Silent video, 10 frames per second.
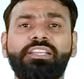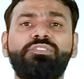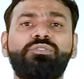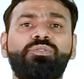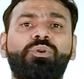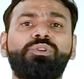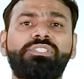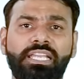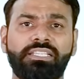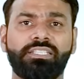there is no
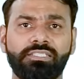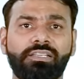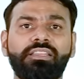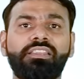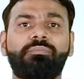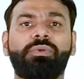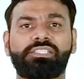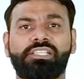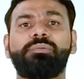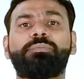changes in the
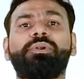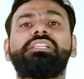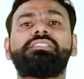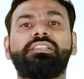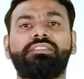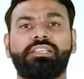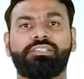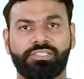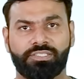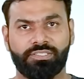muscle protein
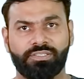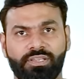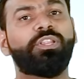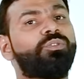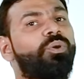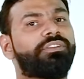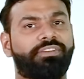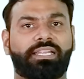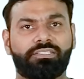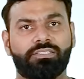synthesis with no
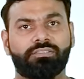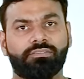effects.